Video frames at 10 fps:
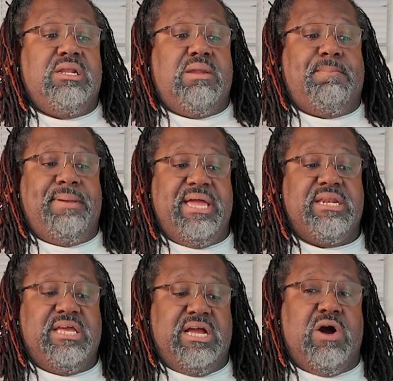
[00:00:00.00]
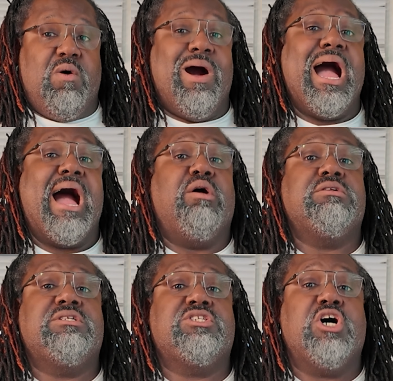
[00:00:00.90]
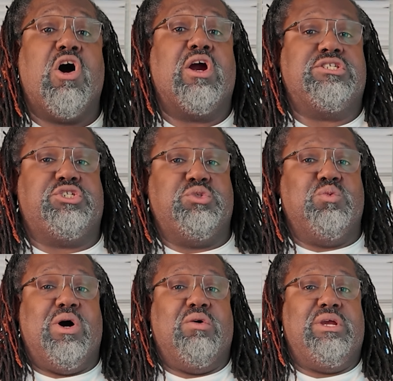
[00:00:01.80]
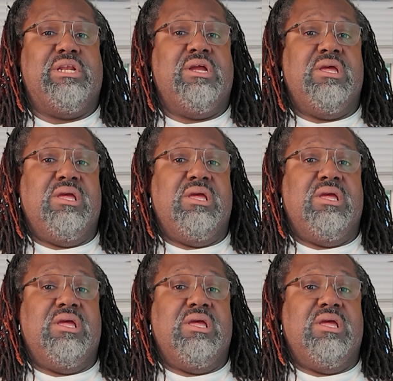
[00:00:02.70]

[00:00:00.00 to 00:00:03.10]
depending on how tart you want it.